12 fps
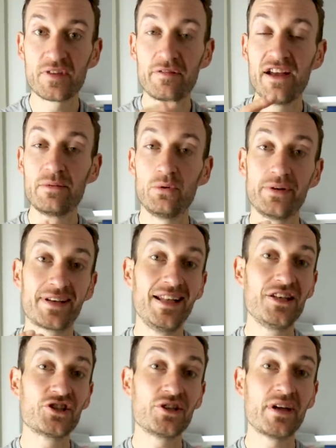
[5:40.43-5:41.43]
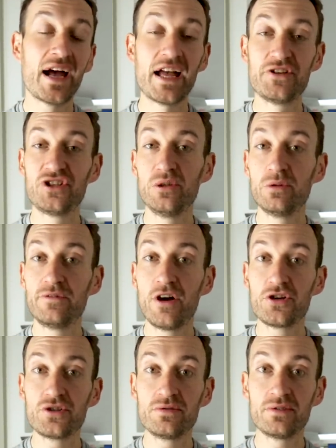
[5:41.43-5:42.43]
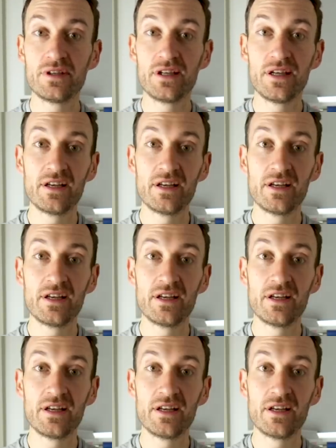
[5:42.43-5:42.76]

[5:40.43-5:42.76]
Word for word: available in clincher and tubeless version.